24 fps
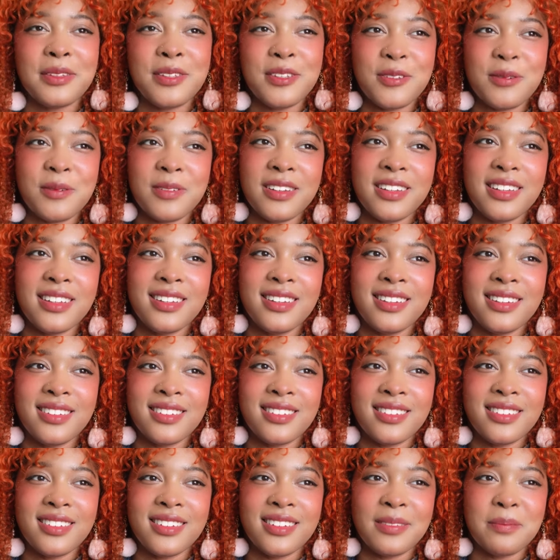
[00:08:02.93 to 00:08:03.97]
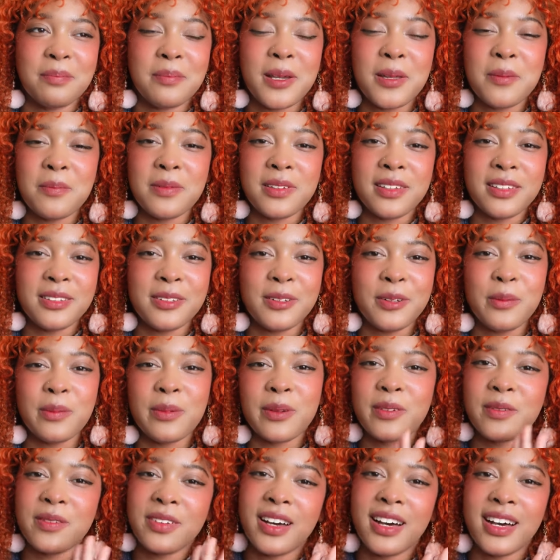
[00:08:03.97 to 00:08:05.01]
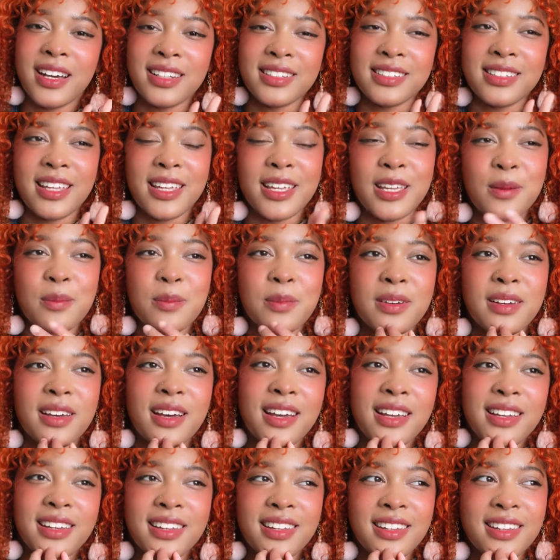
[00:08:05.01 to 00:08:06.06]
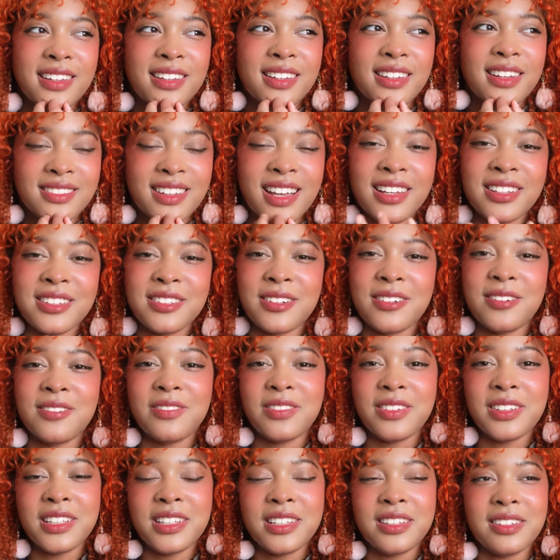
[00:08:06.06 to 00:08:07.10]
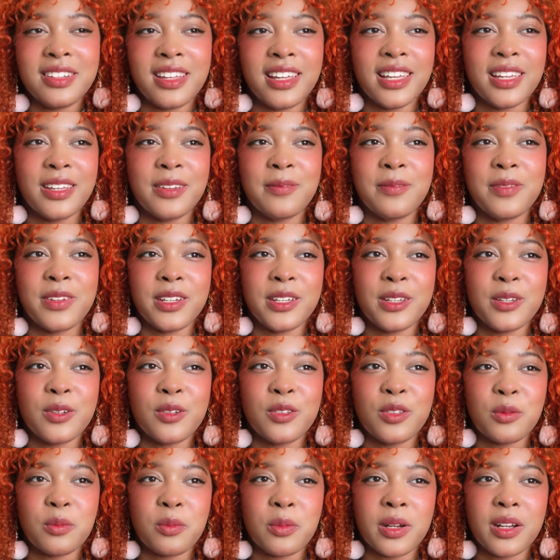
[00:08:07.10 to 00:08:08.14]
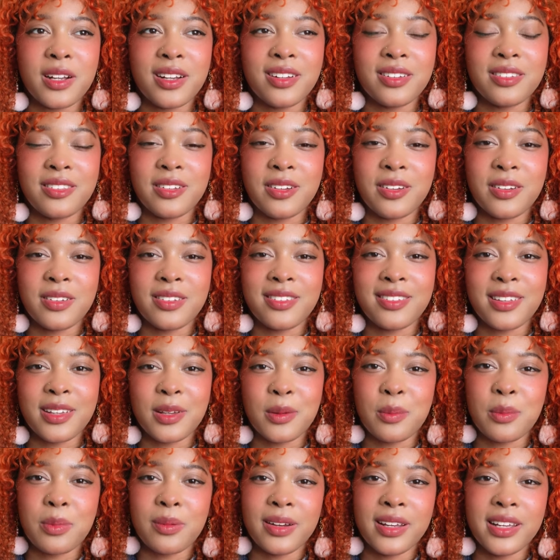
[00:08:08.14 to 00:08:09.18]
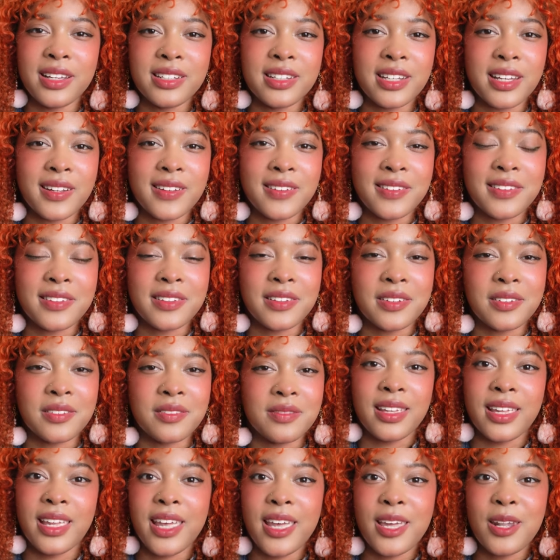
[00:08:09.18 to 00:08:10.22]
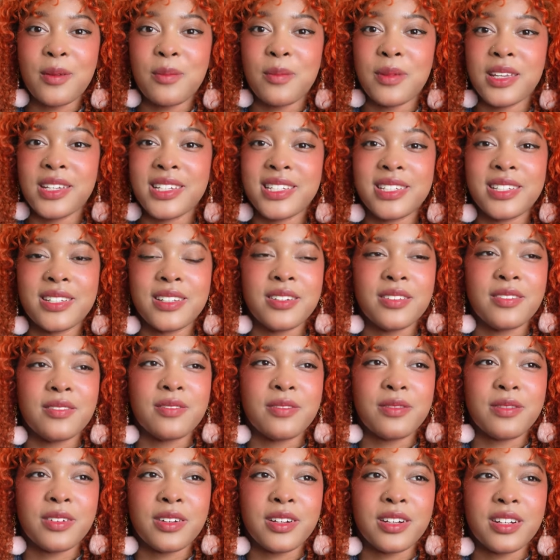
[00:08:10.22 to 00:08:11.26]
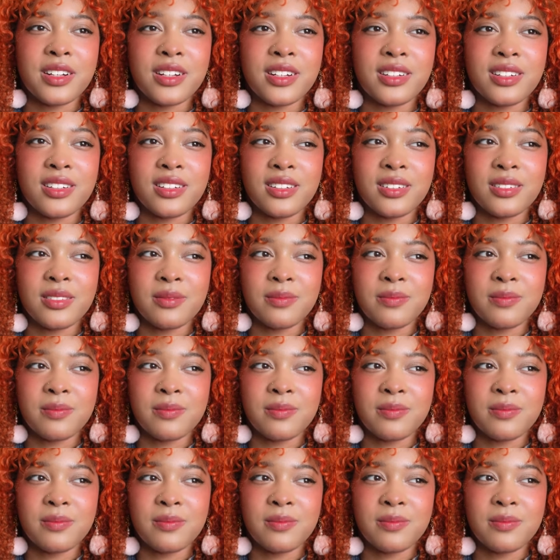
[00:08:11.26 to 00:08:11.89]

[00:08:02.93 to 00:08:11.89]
This one might be a little bit of a hot take, but I don't really like videos where there's like breakdowns of animation for,